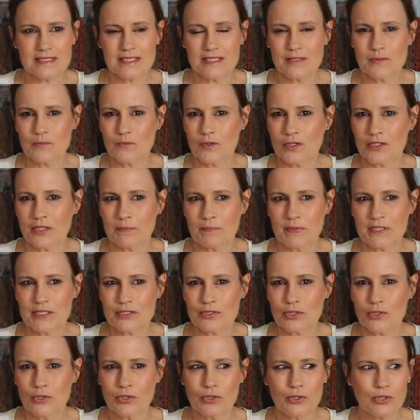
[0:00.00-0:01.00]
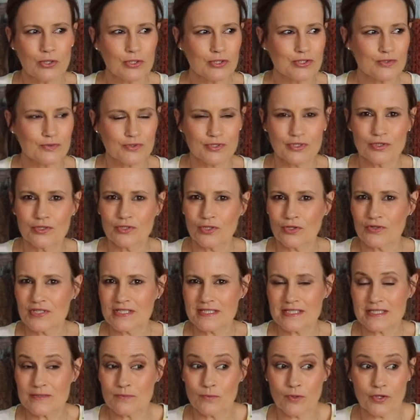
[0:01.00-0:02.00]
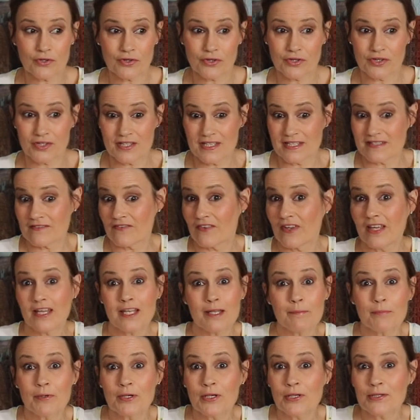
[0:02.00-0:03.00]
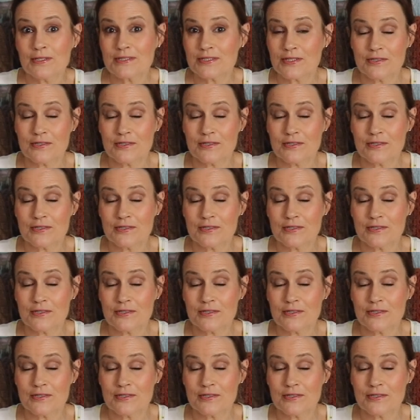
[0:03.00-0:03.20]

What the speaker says: I didn't want to be told, you know, this is what is available,